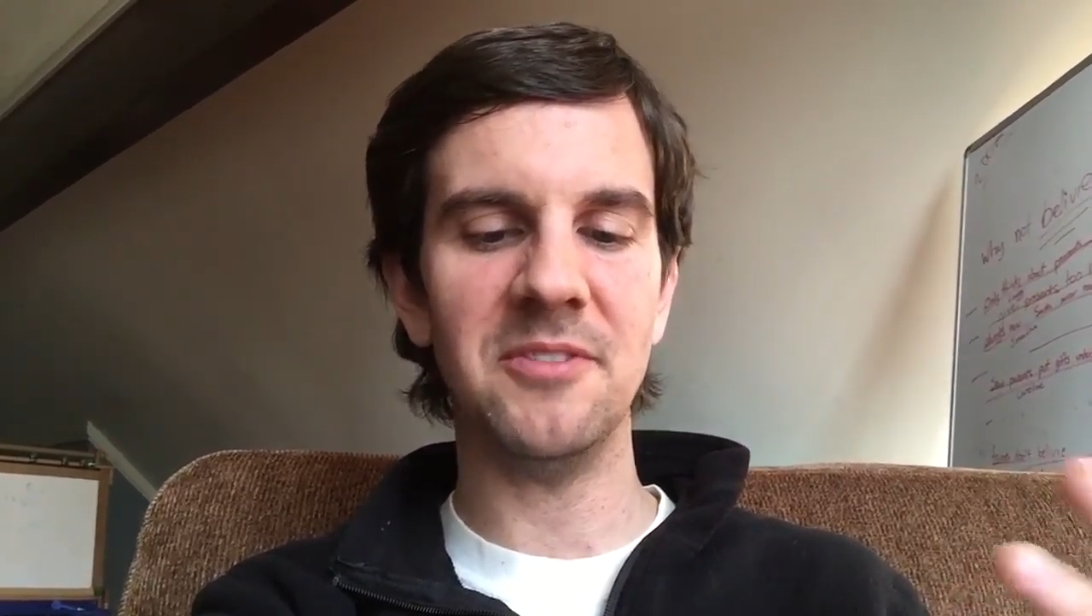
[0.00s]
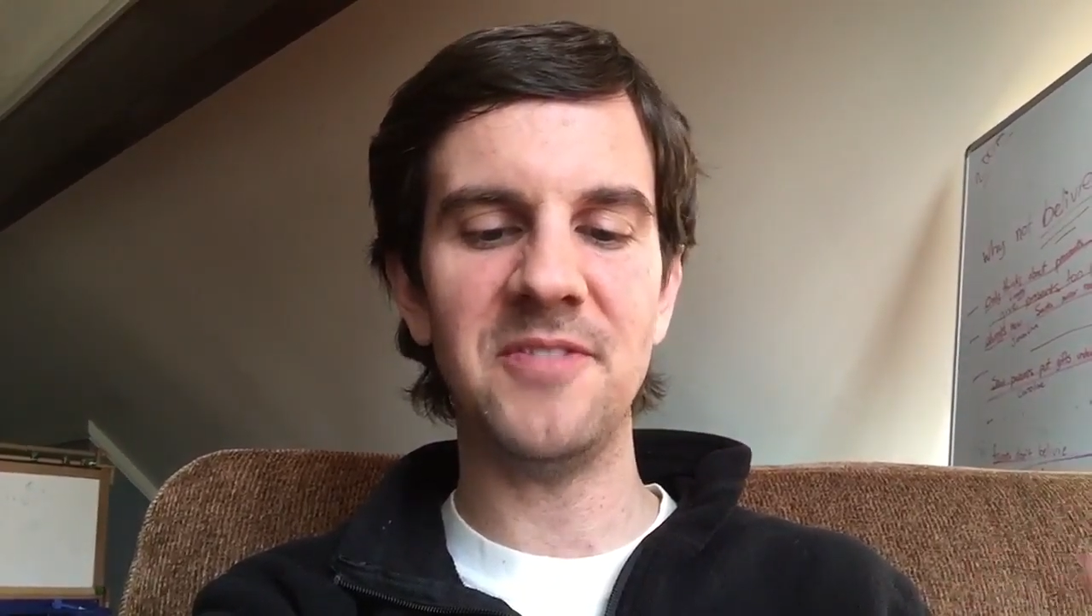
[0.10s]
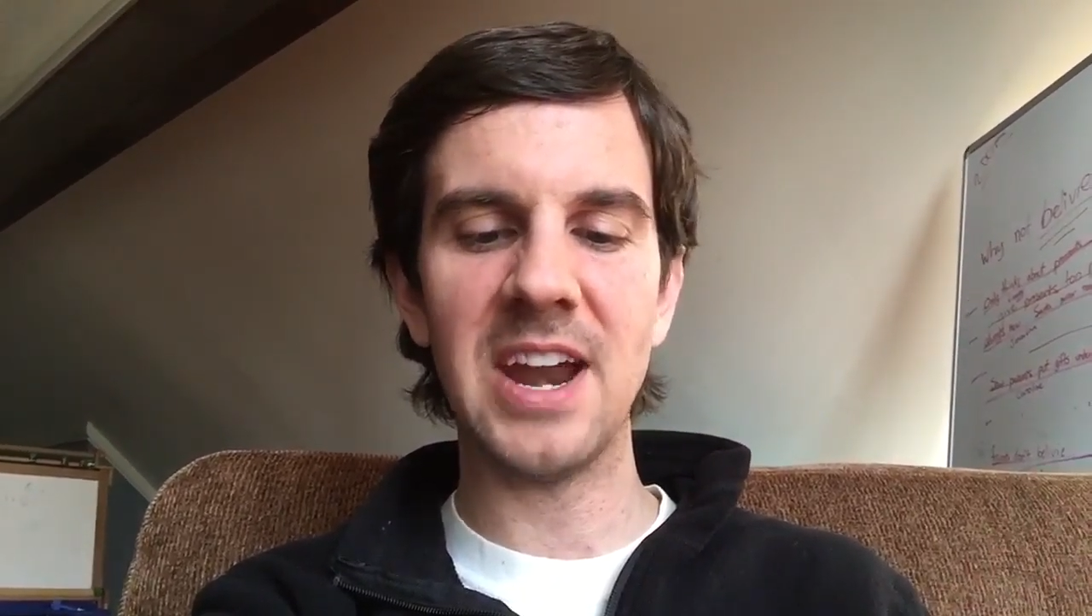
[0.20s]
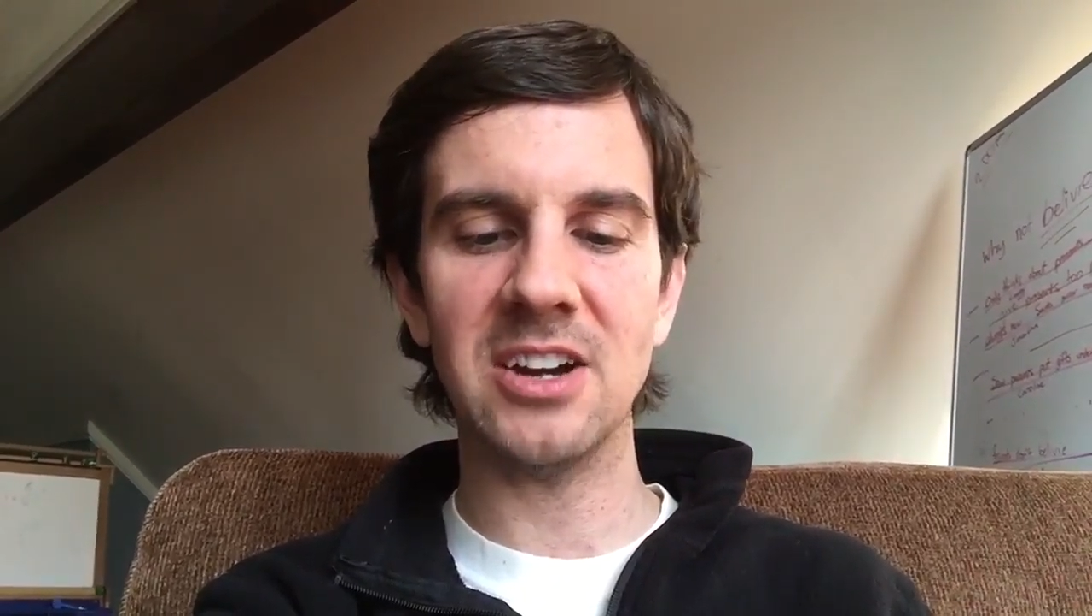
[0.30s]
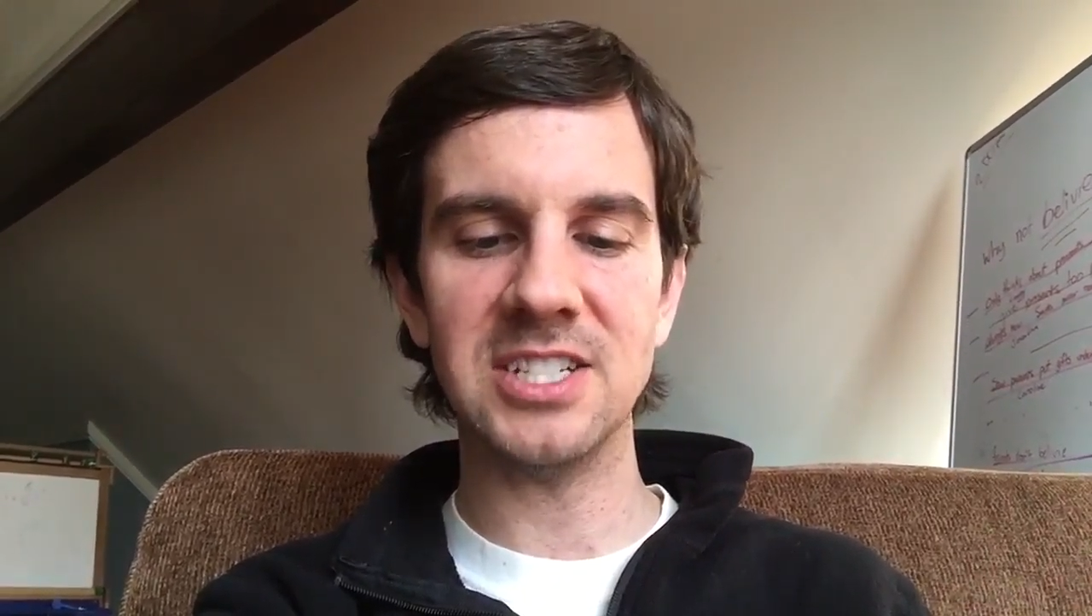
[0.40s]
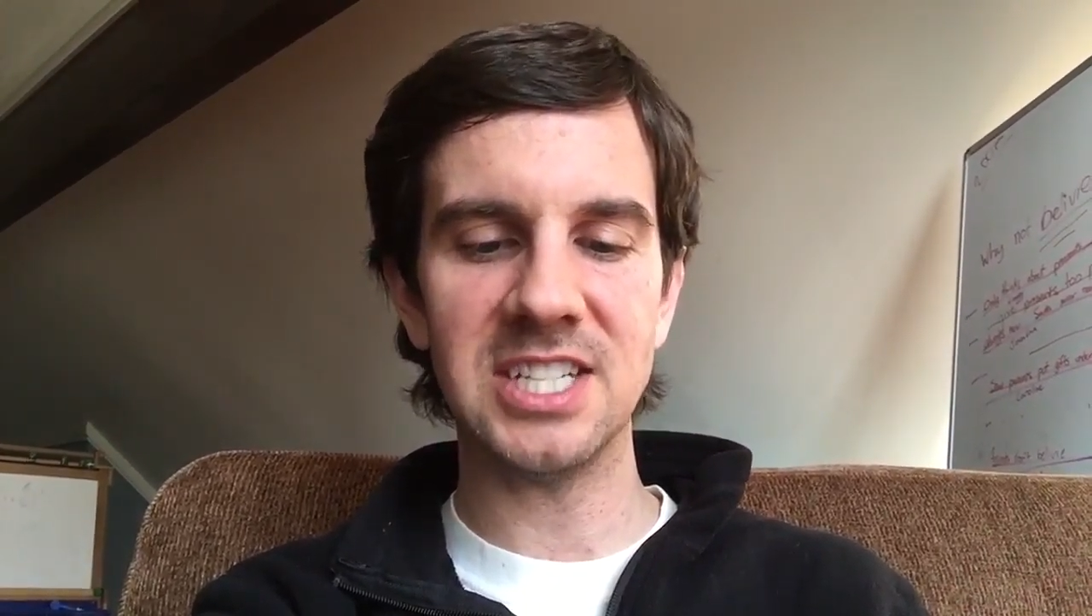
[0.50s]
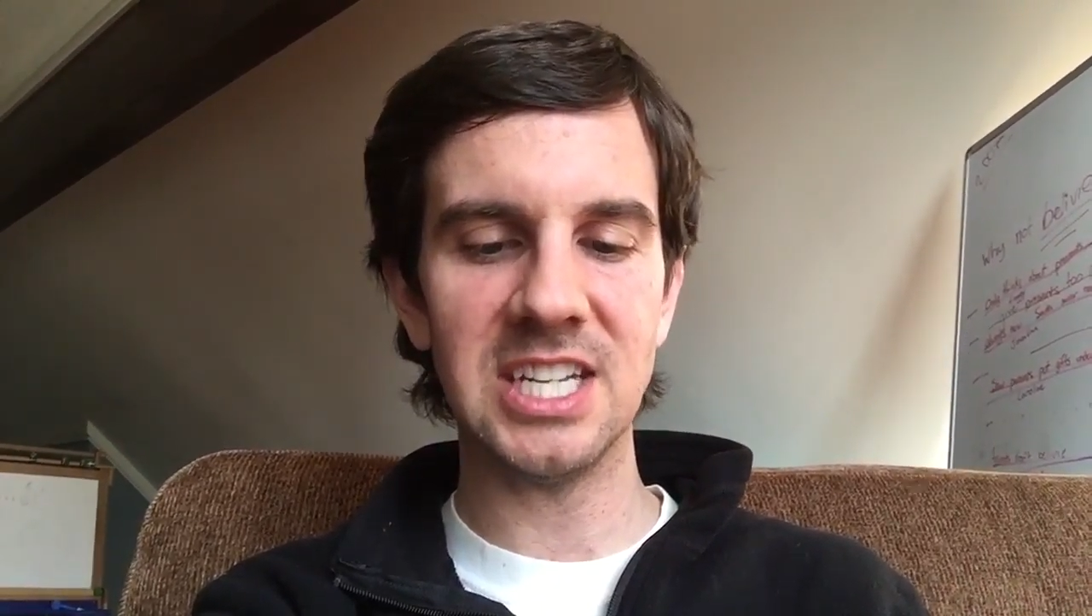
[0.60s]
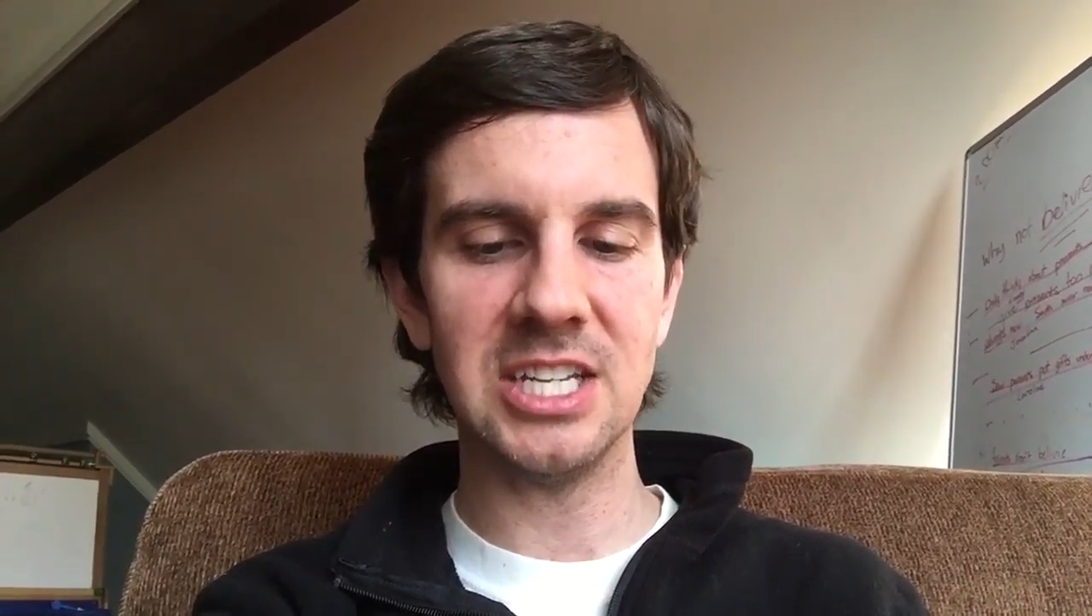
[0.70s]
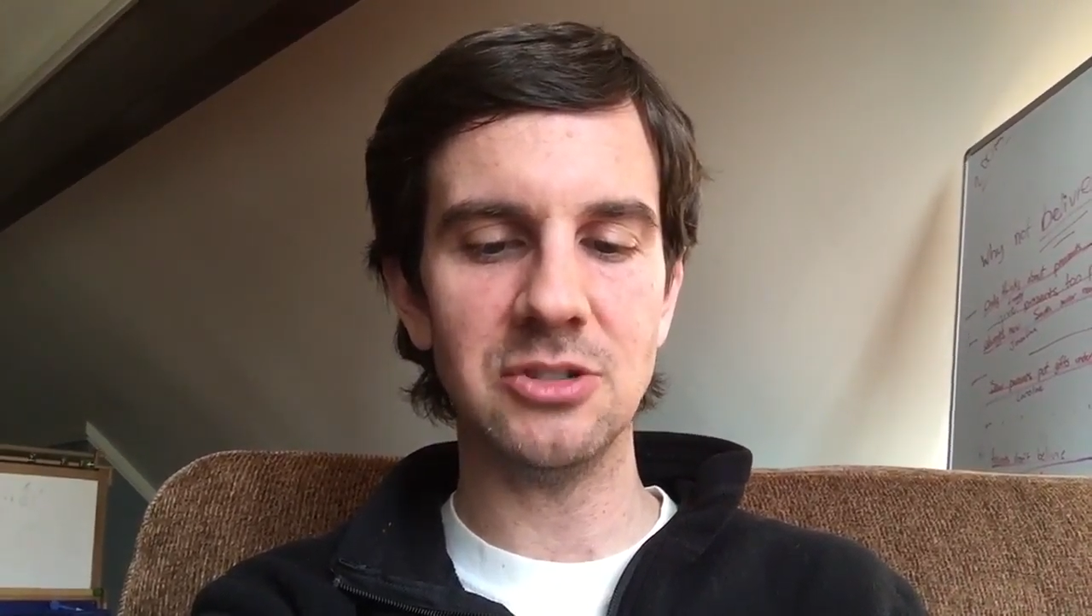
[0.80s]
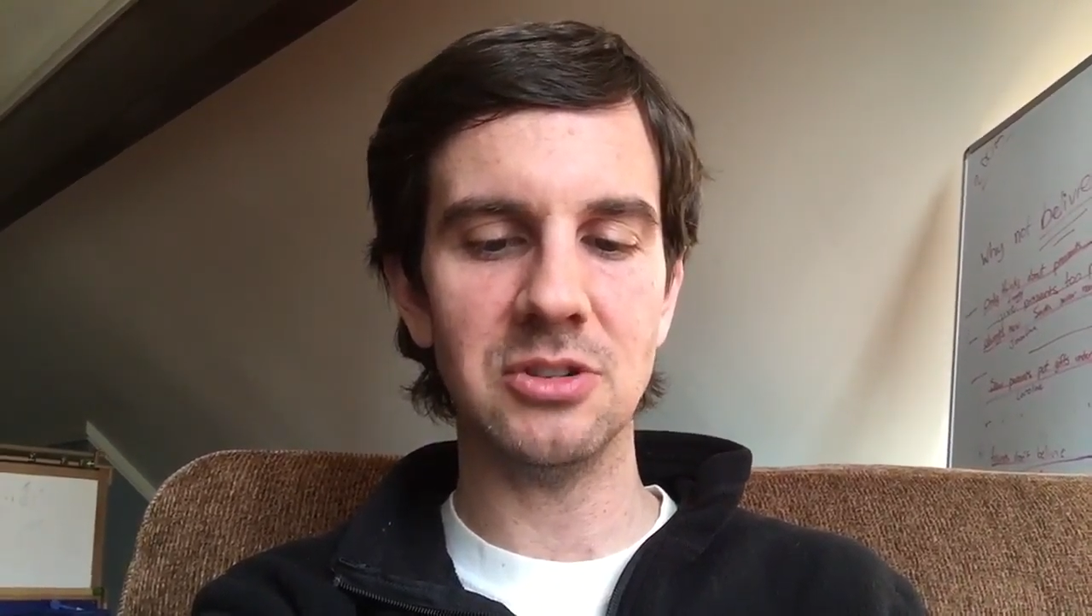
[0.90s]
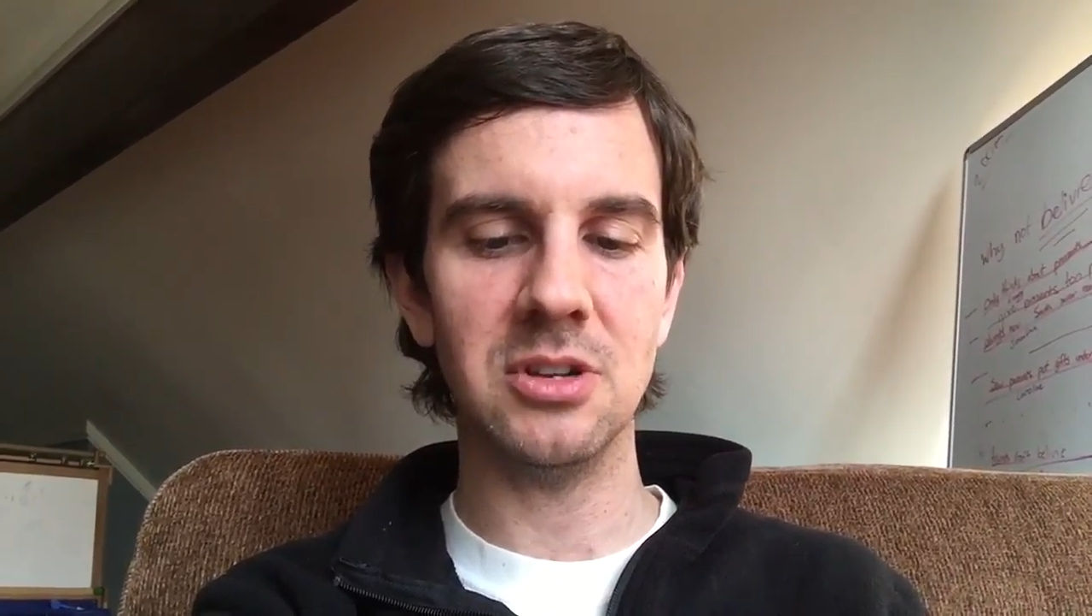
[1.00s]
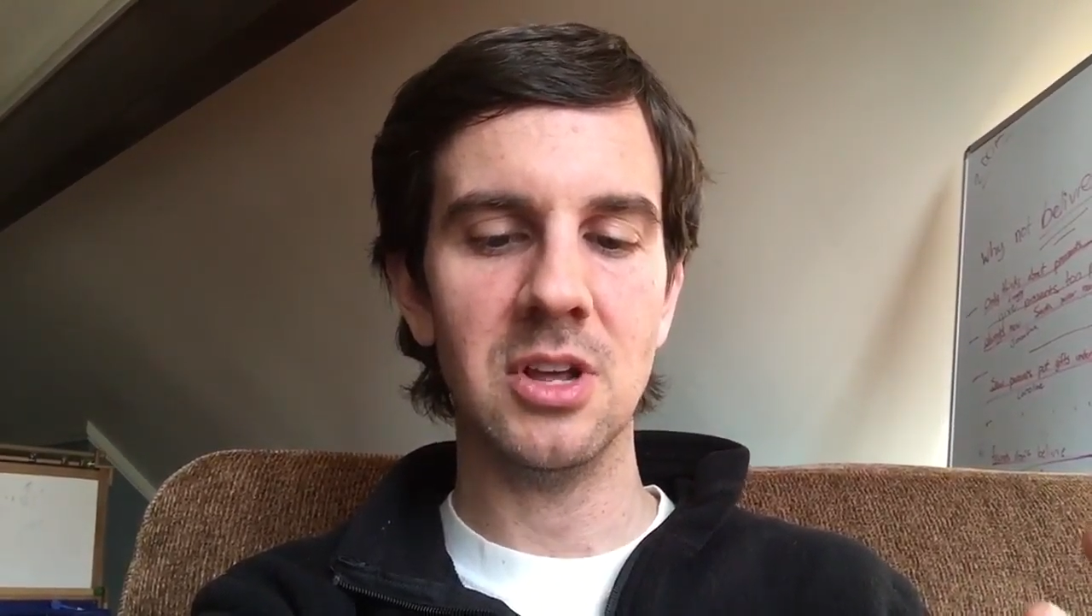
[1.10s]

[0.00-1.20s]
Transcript: Pharisees,